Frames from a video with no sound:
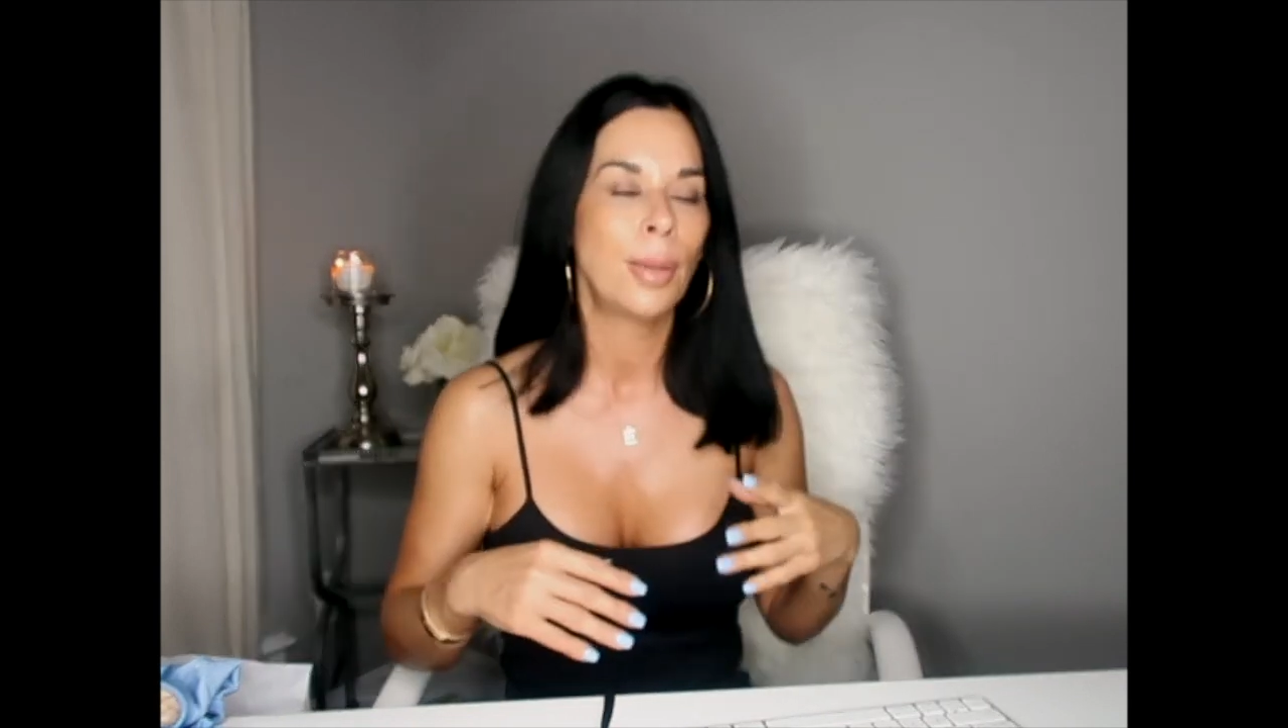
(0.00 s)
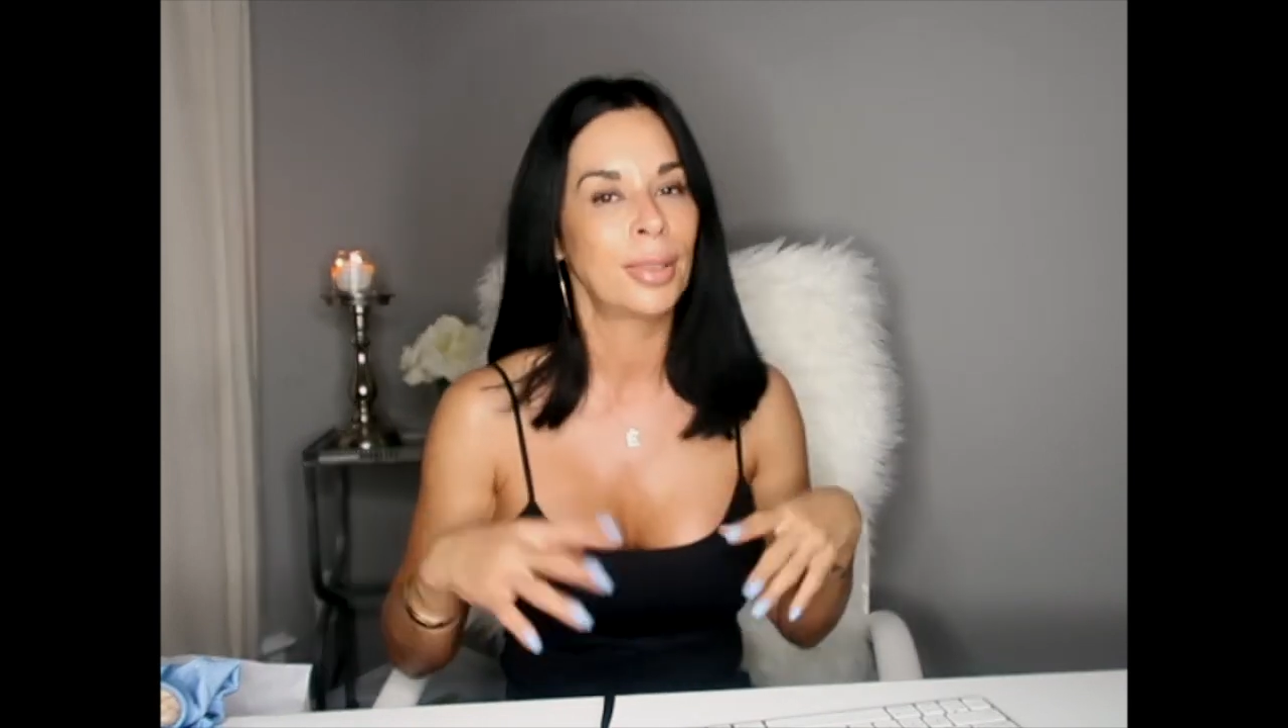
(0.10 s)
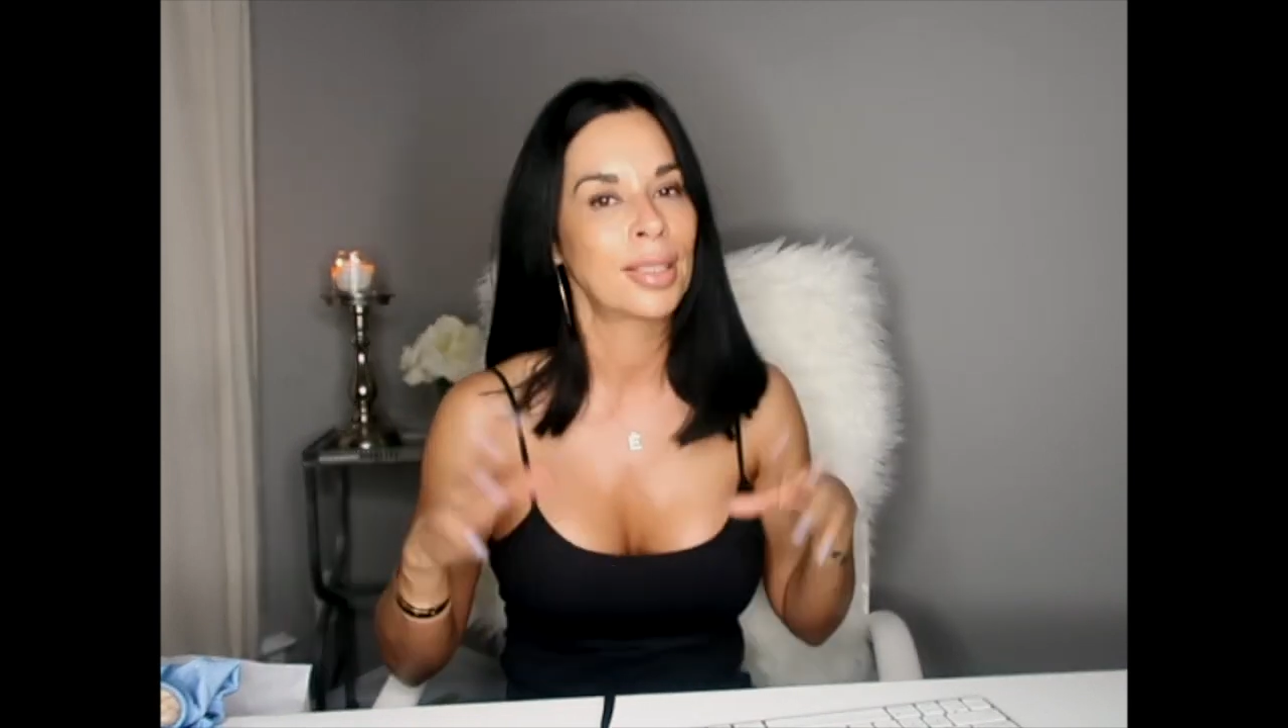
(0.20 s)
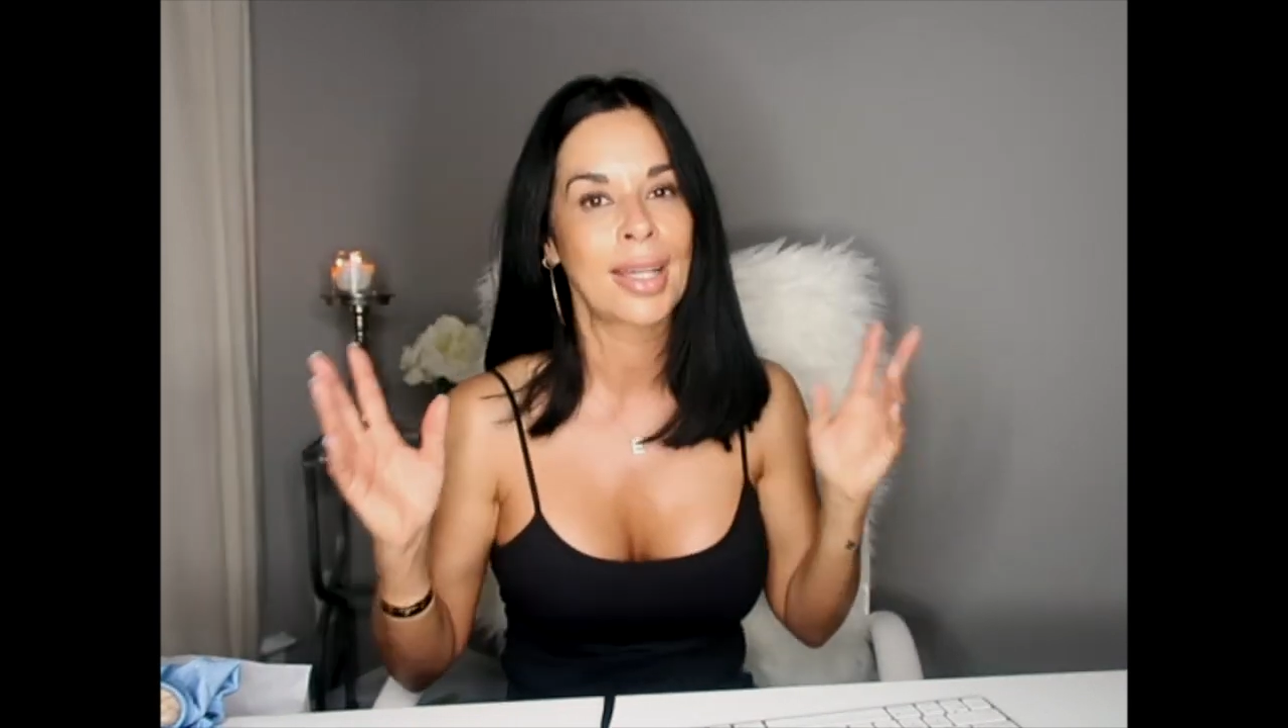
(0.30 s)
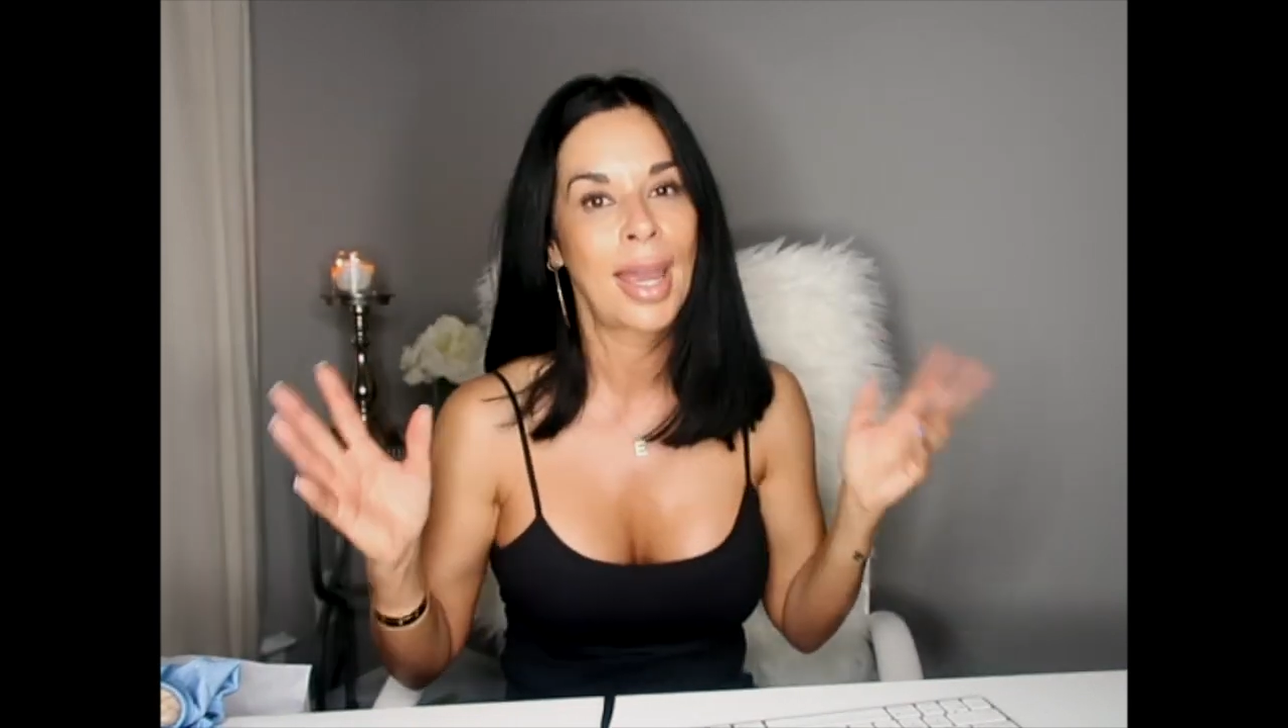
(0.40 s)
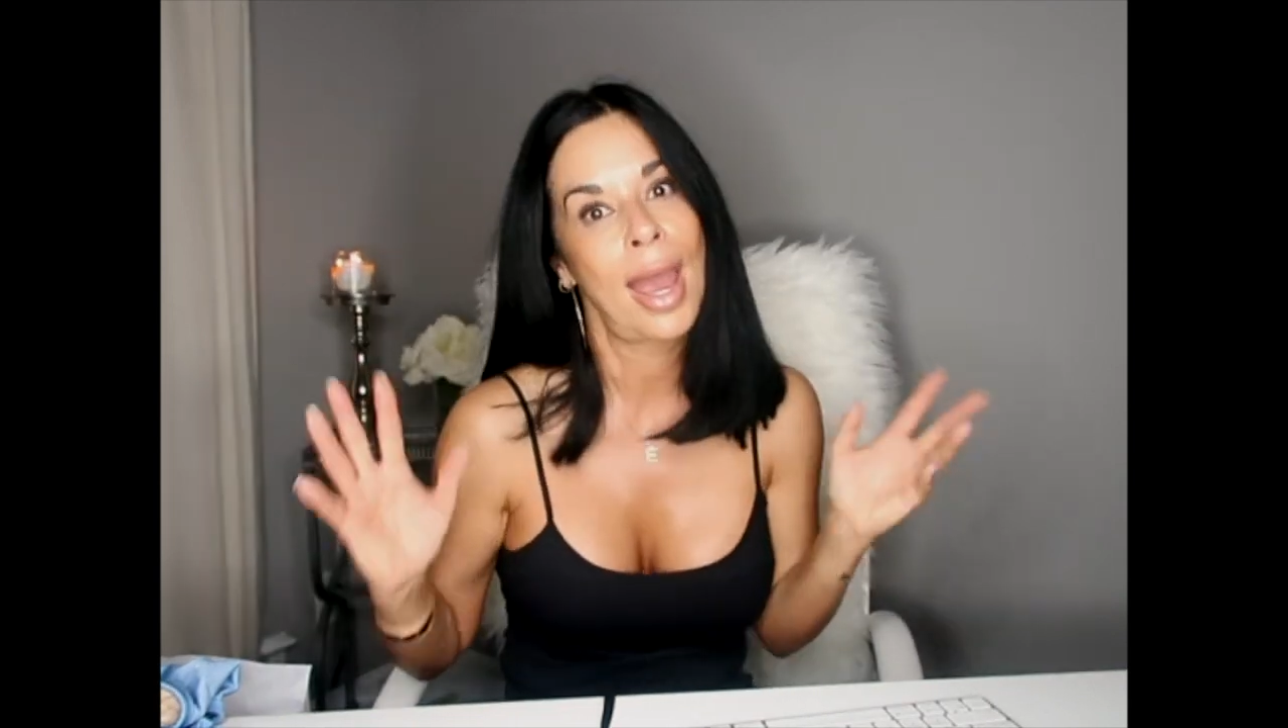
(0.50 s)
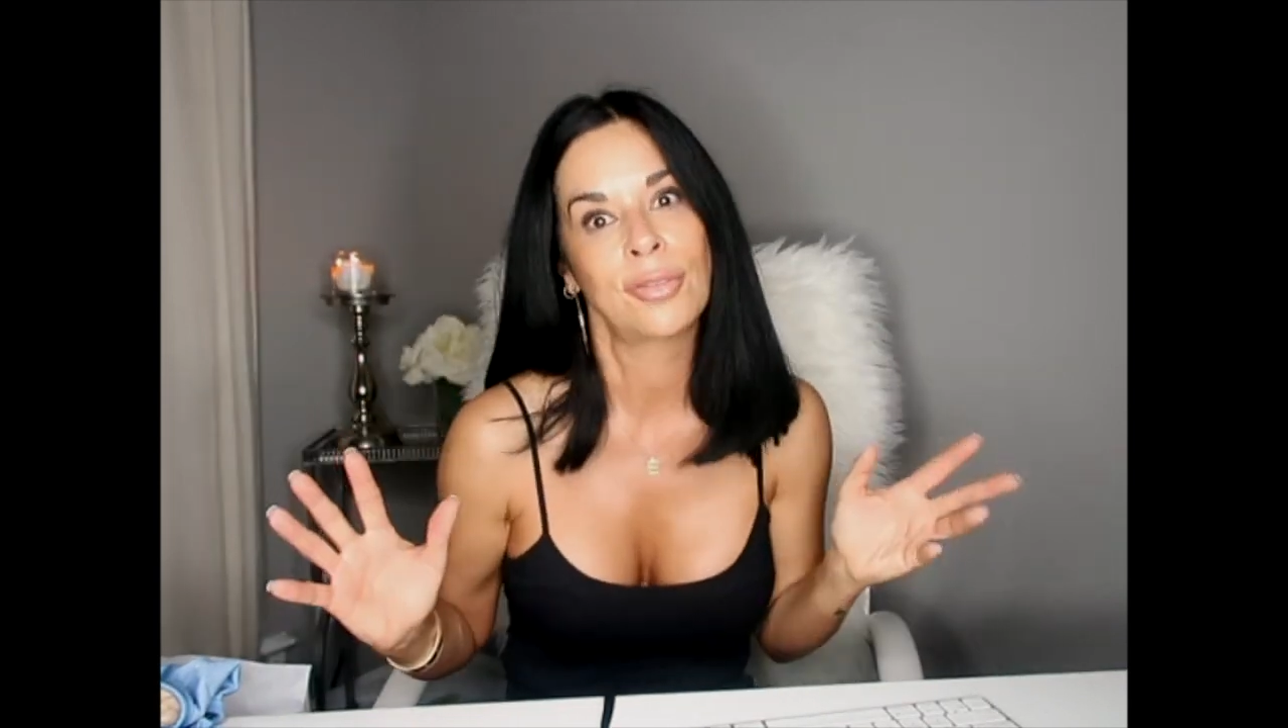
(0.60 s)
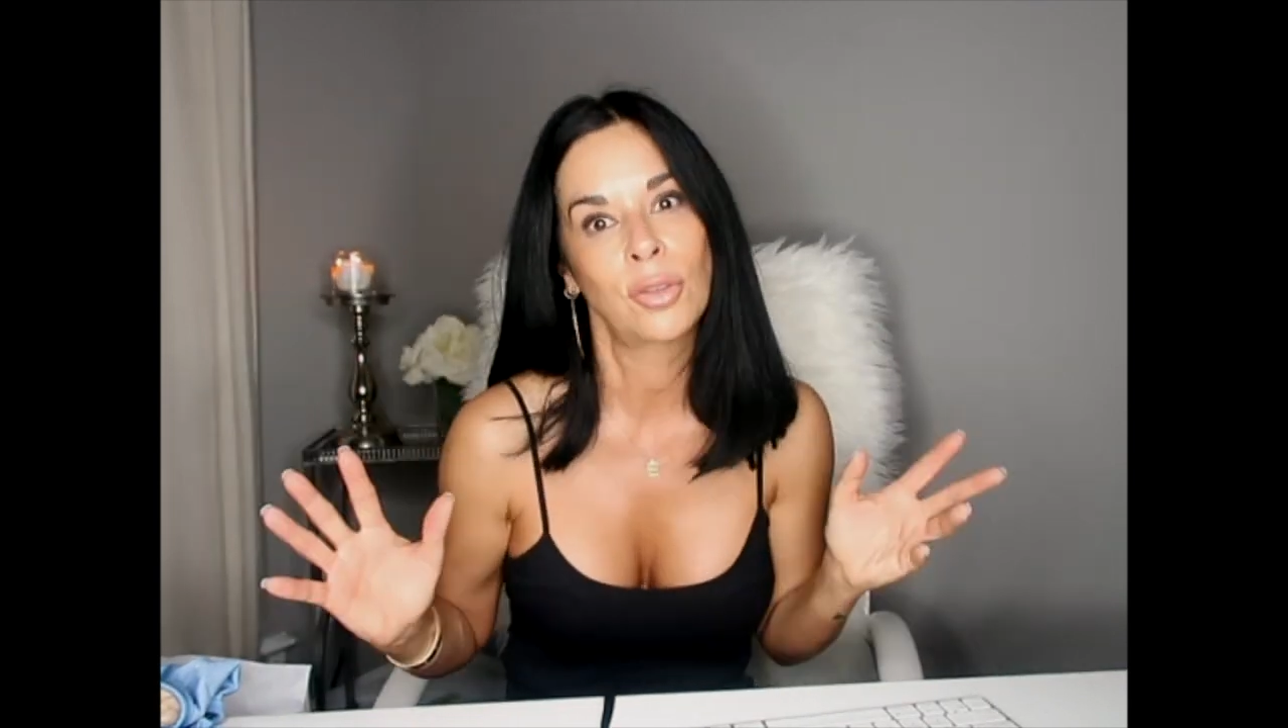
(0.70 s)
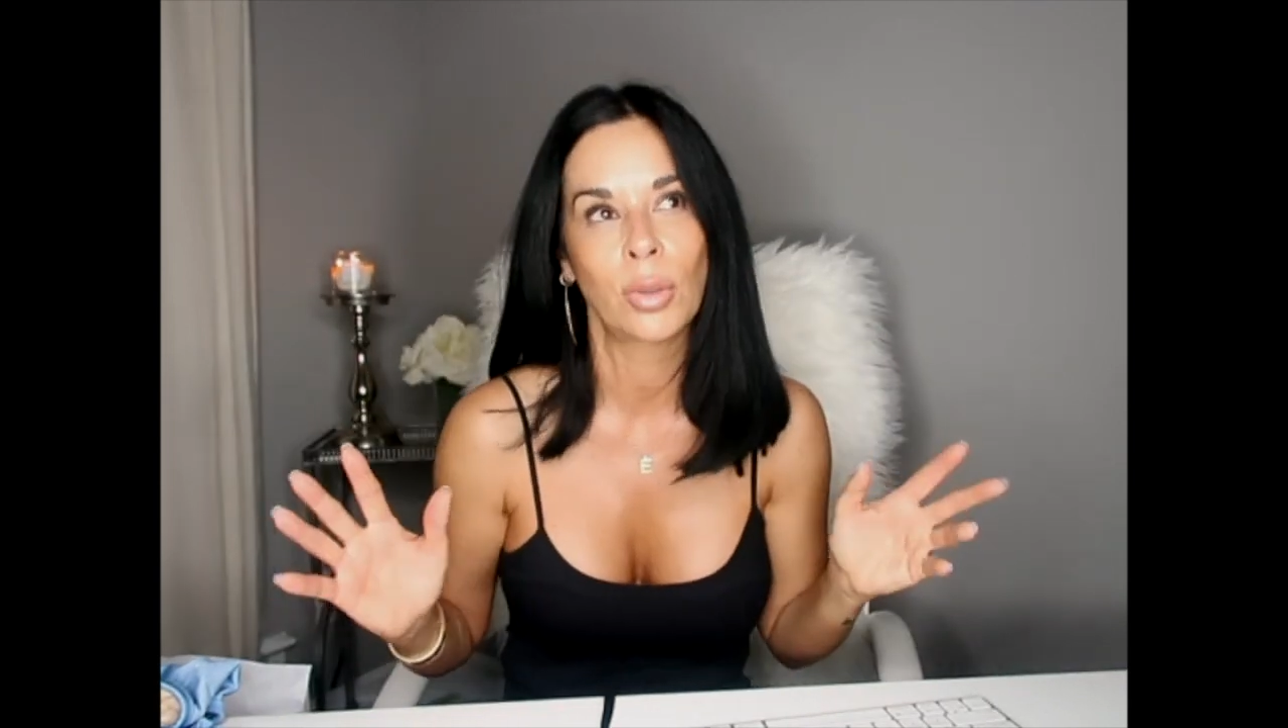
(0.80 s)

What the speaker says: because I have